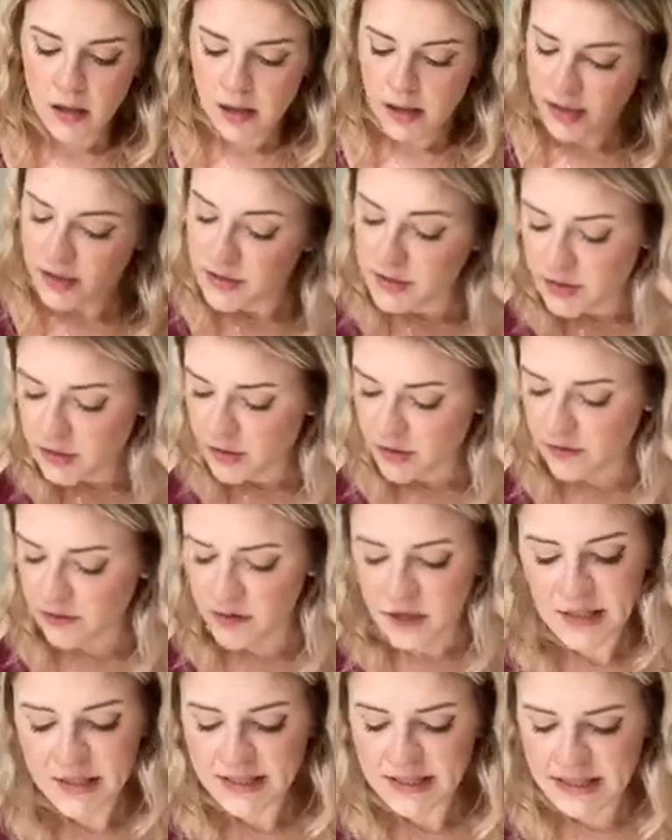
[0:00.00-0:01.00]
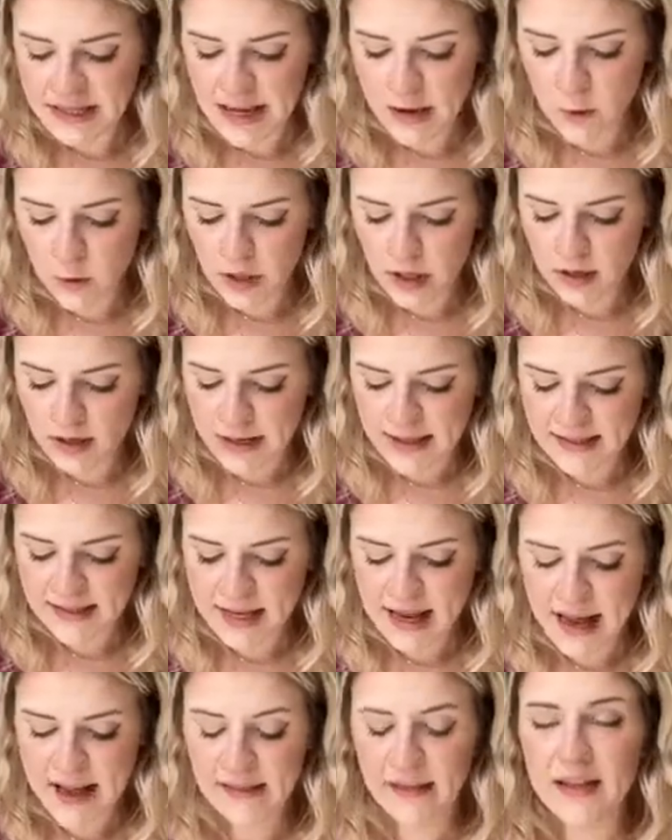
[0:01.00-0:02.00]
So the first thing I want you guys to
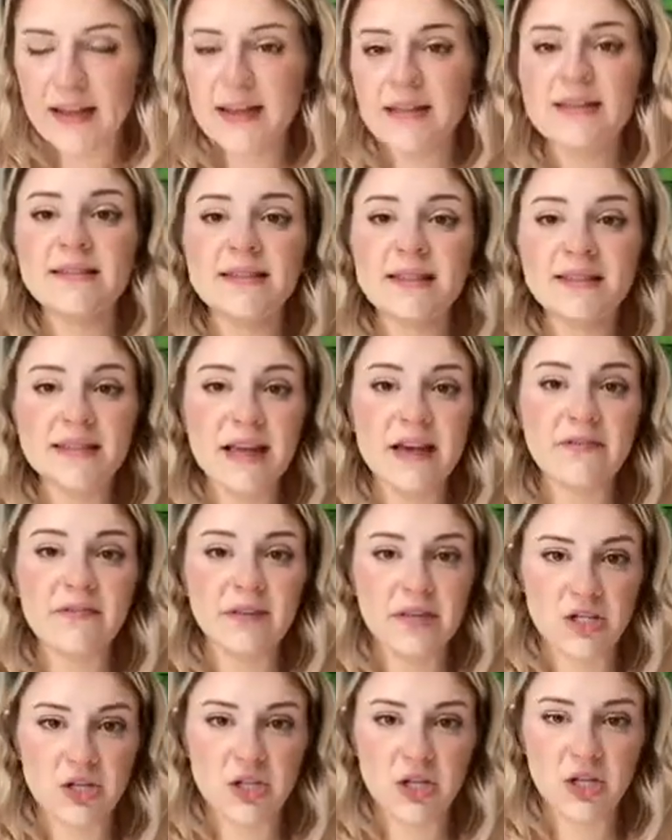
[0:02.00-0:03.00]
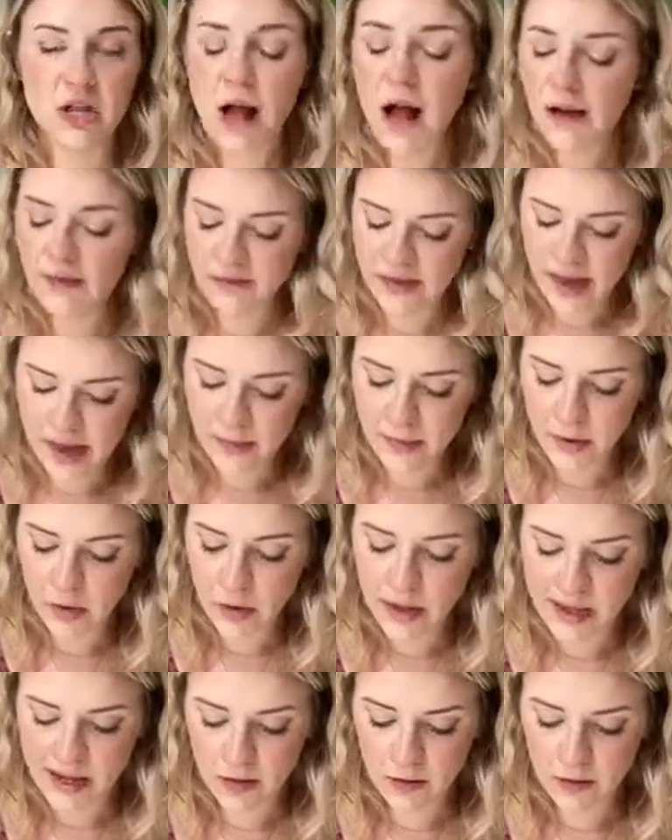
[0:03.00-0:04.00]
highlight is the definition of chemical
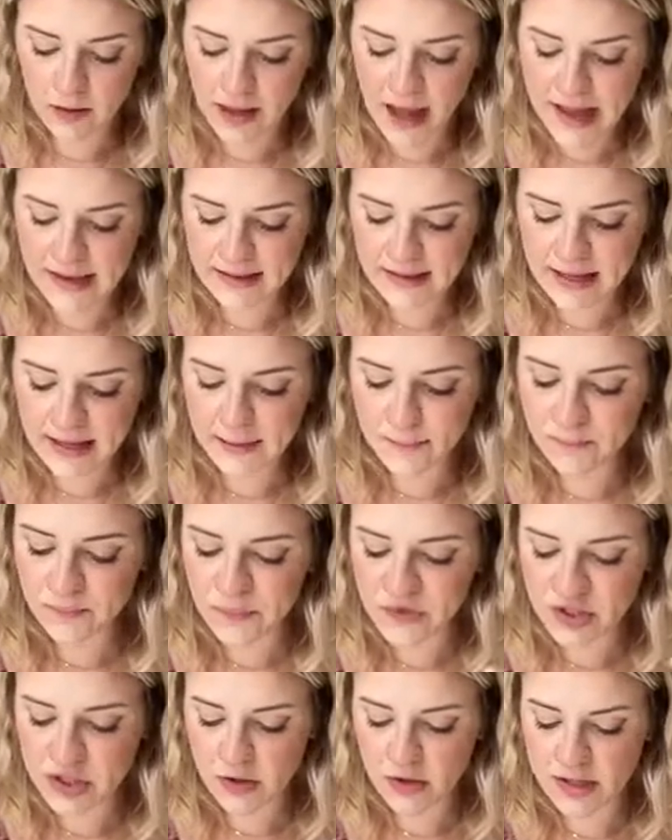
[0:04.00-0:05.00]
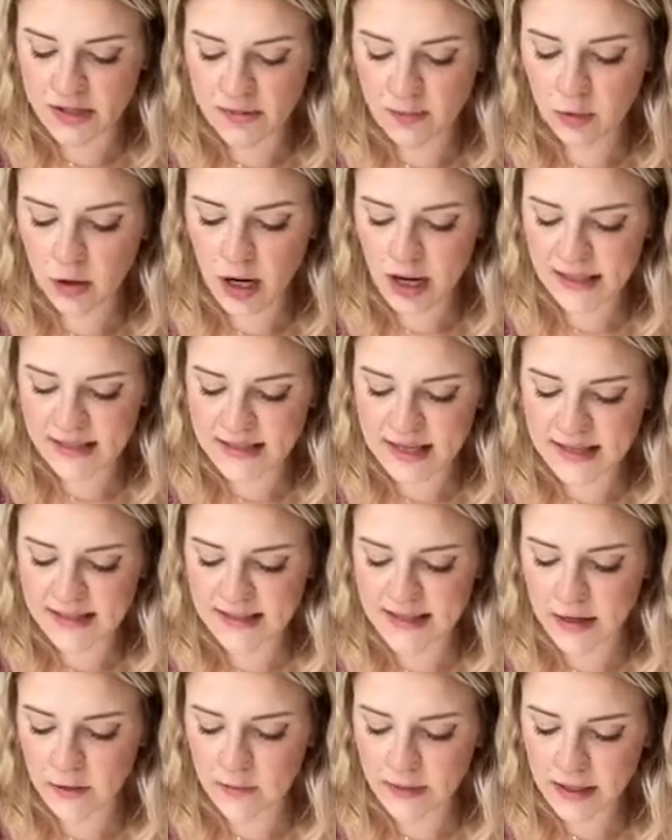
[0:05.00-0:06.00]
hair relaxing. So it is a process
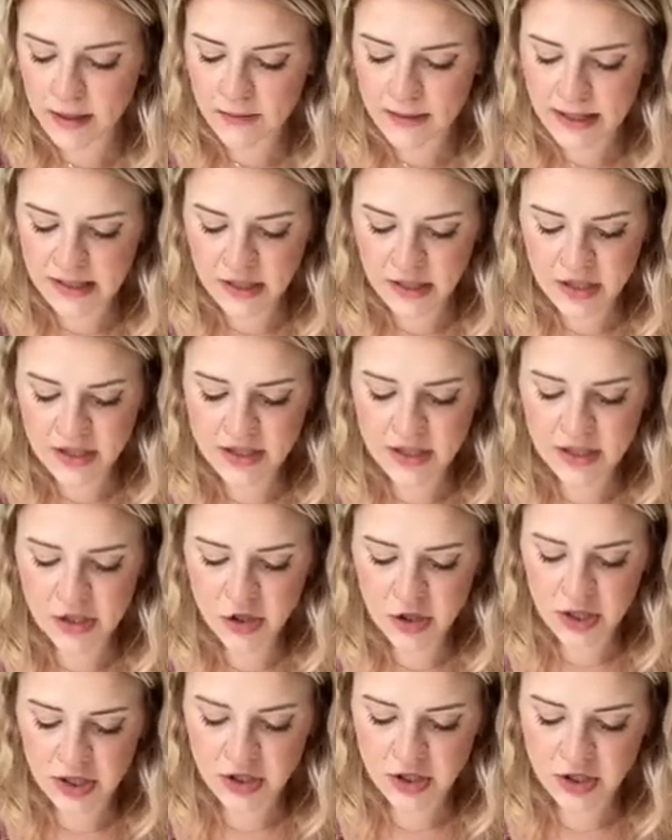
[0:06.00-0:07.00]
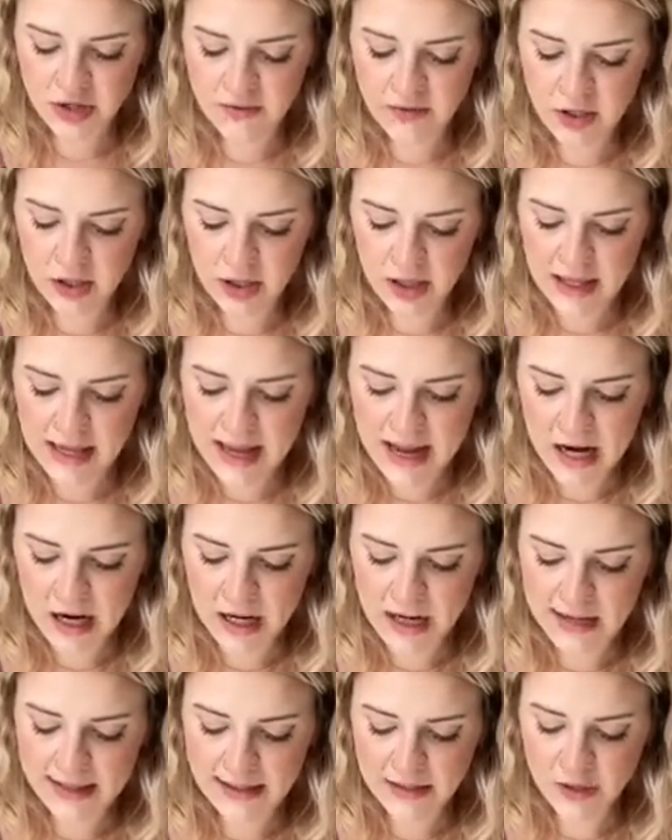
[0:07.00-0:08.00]
that rearranges the structure of curly hair
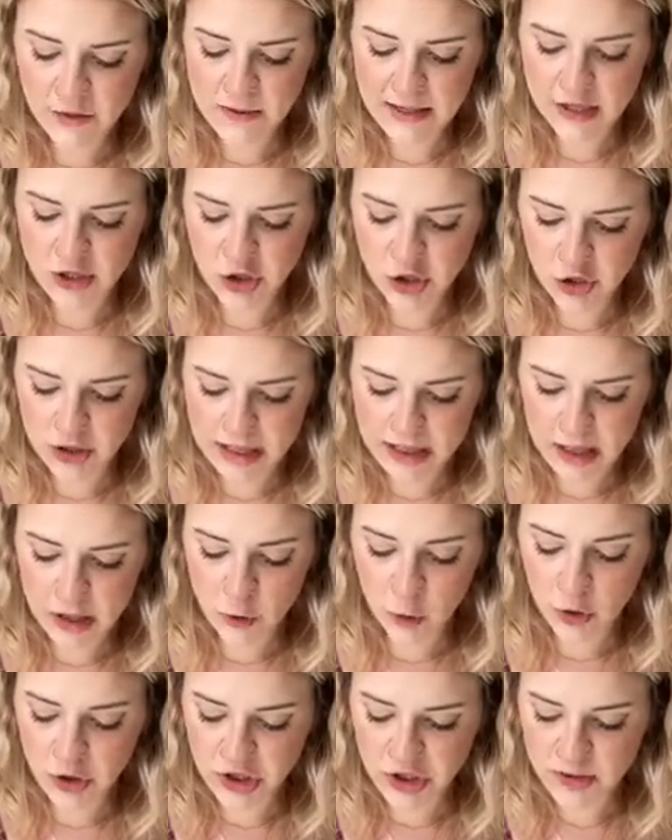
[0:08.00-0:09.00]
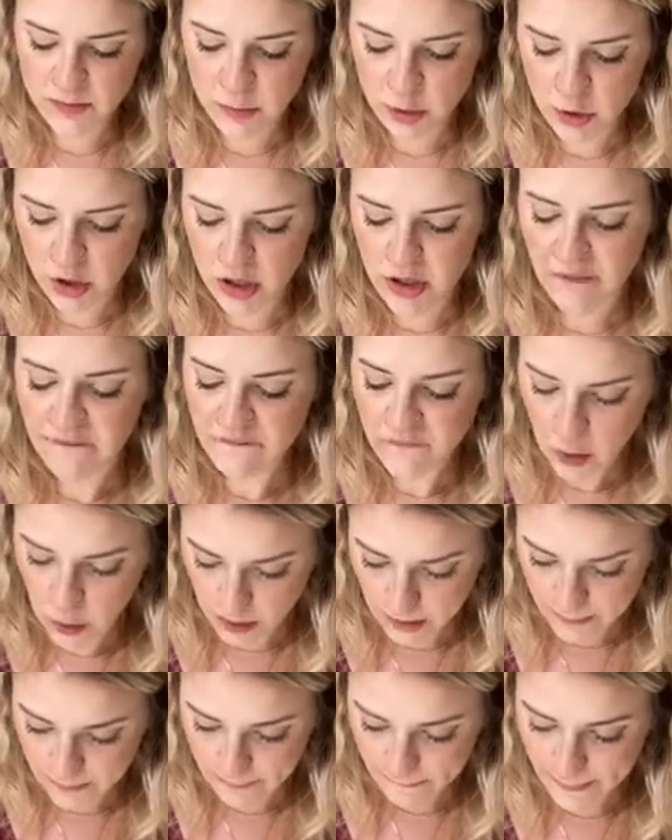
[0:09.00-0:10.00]
into a straighter or smoother
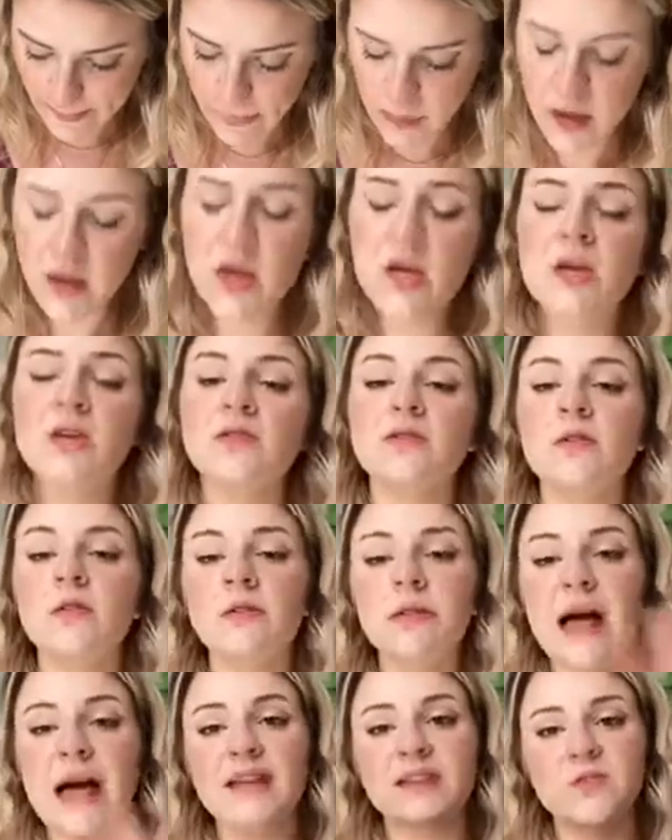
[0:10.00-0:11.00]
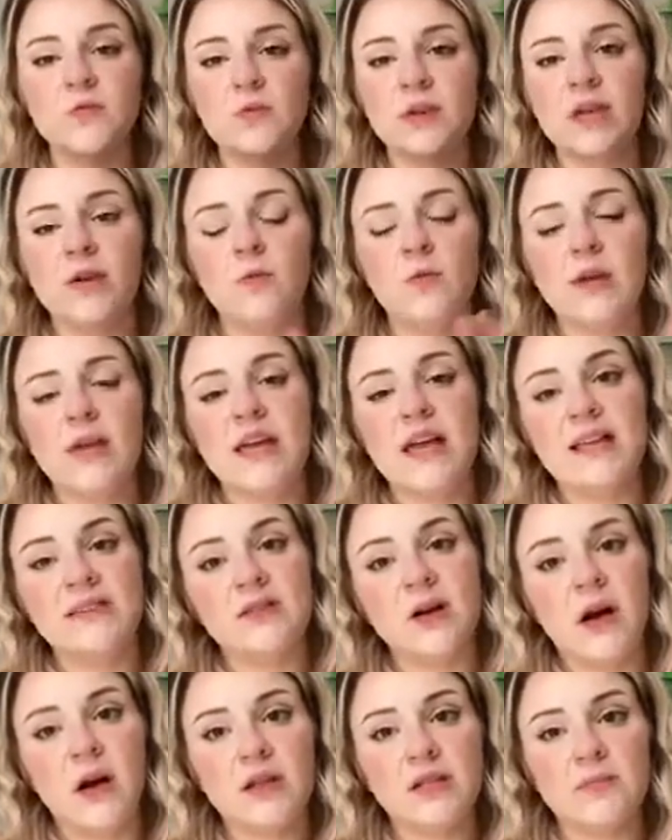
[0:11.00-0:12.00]
form. So last week we had
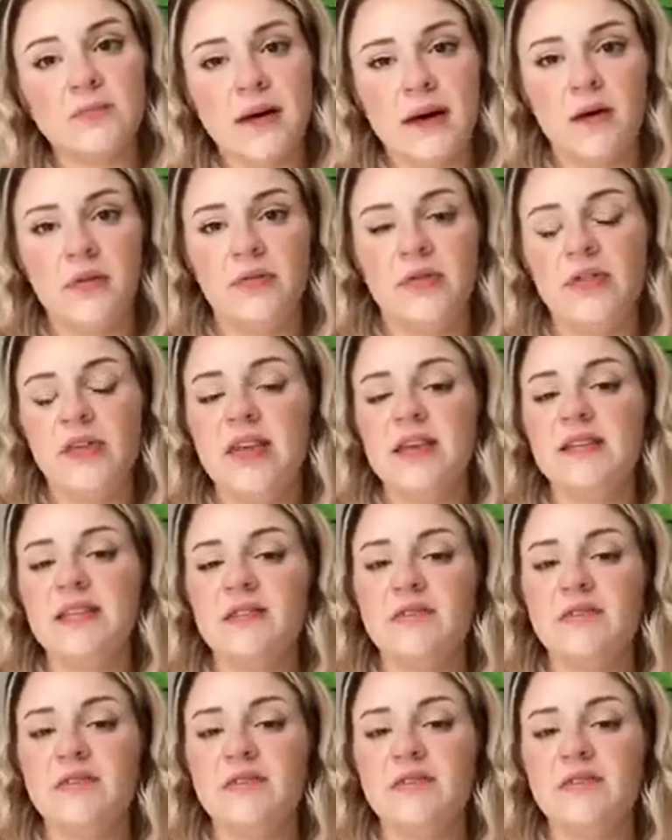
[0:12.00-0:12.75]
talked about the